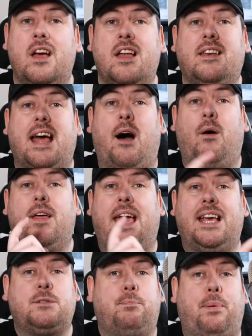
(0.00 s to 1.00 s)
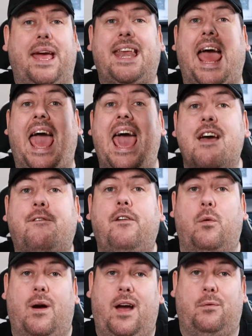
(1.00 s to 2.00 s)
Now, it's been
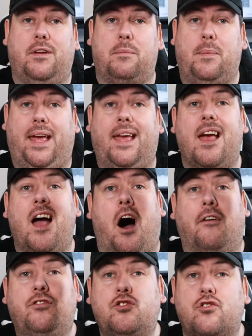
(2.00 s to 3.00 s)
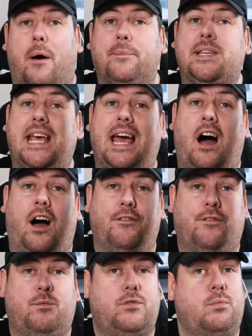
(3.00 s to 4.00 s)
everywhere with me. I've dropped it, I've
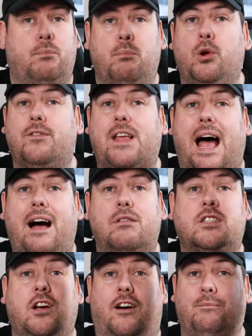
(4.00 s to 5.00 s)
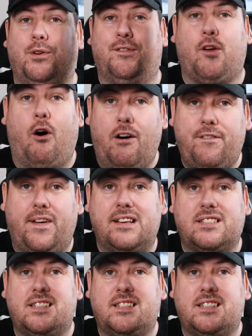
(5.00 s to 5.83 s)
moved house, I've moved office.